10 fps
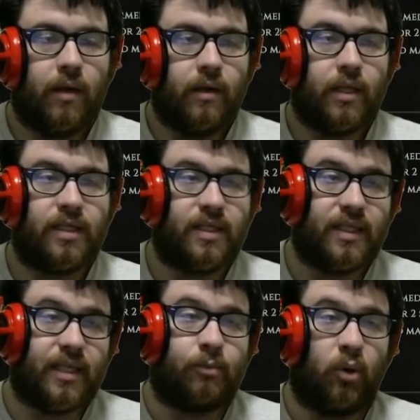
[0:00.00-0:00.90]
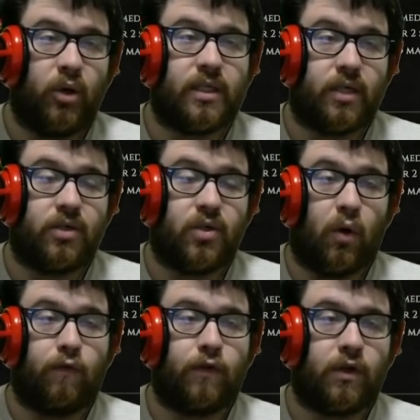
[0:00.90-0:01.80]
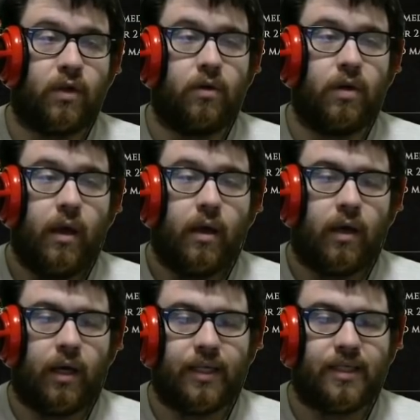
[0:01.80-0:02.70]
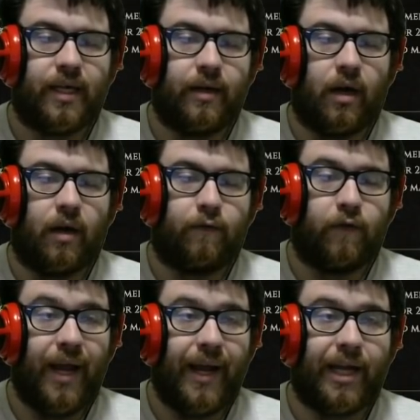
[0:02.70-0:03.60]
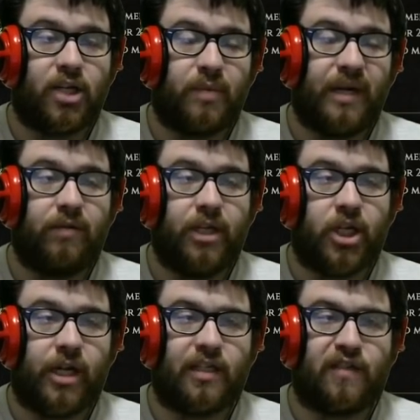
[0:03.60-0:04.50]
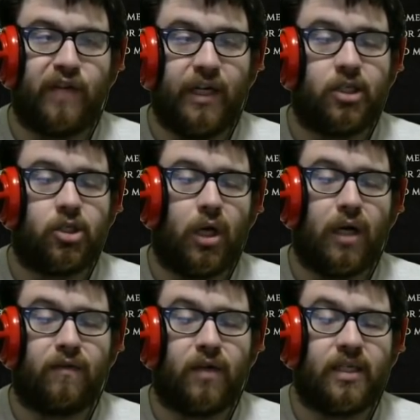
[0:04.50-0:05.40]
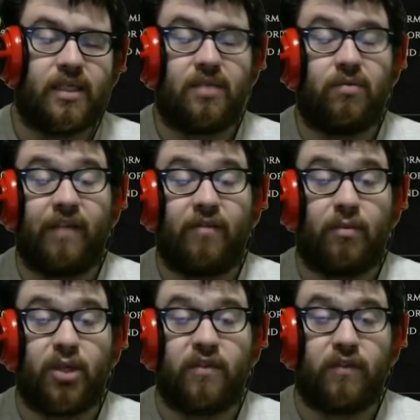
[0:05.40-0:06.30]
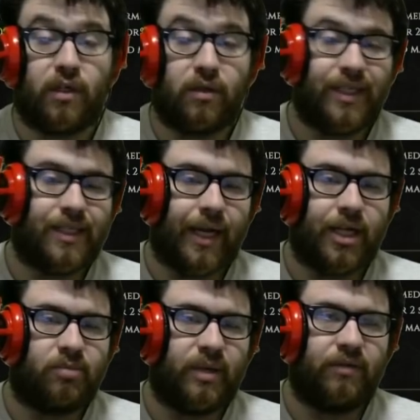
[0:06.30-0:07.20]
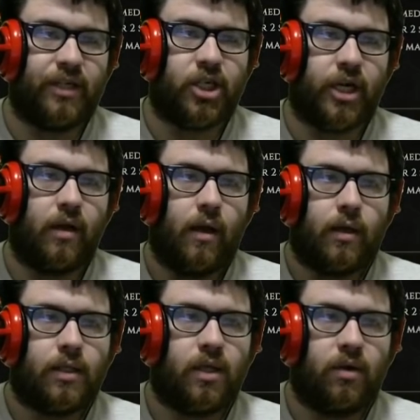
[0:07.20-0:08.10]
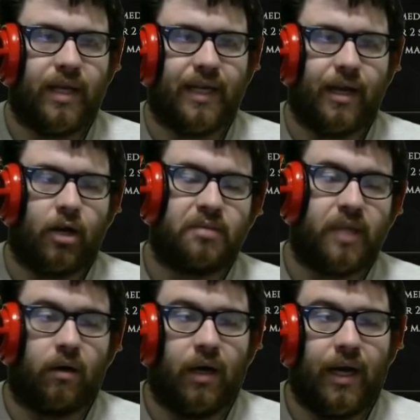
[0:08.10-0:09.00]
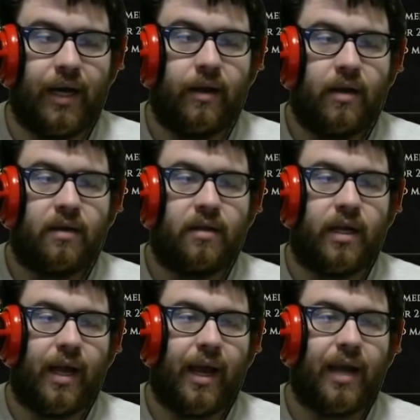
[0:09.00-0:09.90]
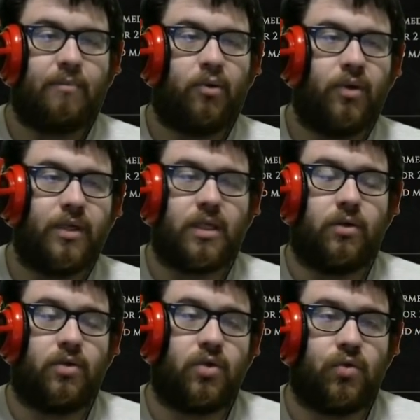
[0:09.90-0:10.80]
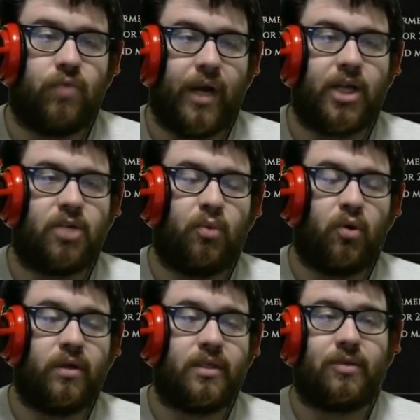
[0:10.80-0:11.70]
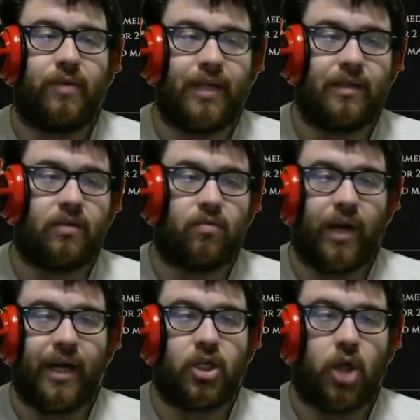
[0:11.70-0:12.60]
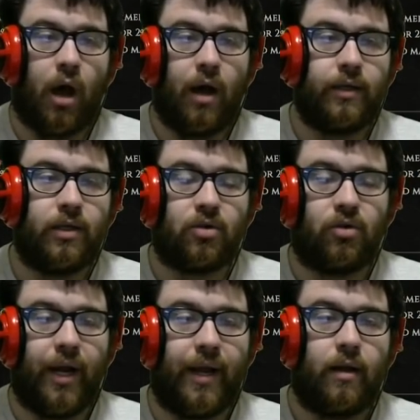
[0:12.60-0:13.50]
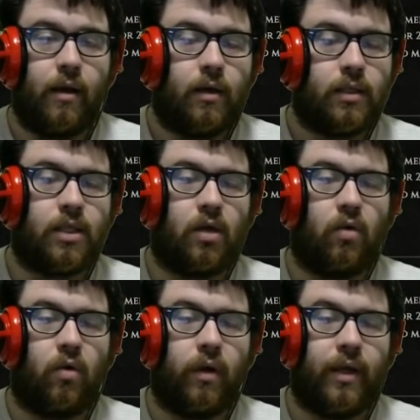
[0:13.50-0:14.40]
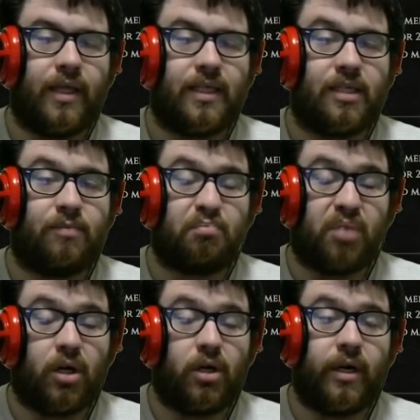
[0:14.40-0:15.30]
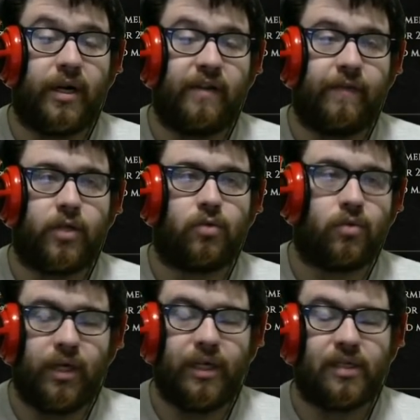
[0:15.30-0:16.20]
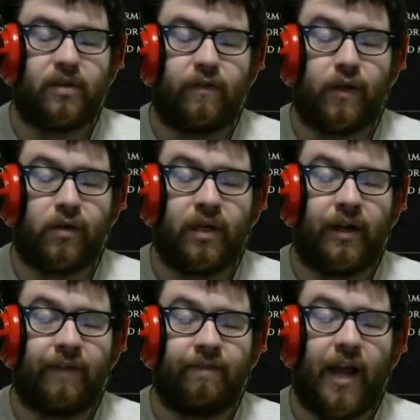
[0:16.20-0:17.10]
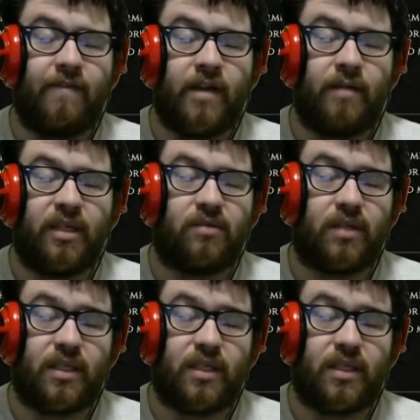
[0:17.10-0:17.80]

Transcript: Then 6 points into Overgrown. Like I said, flat HP regen is very strong for us as we have a bunch of increased HP regen, so that helps a lot. Then 8 points into Rageborn, so we get the Rage on crit. So this is per individual crit, so if you crit like 5 enemies with the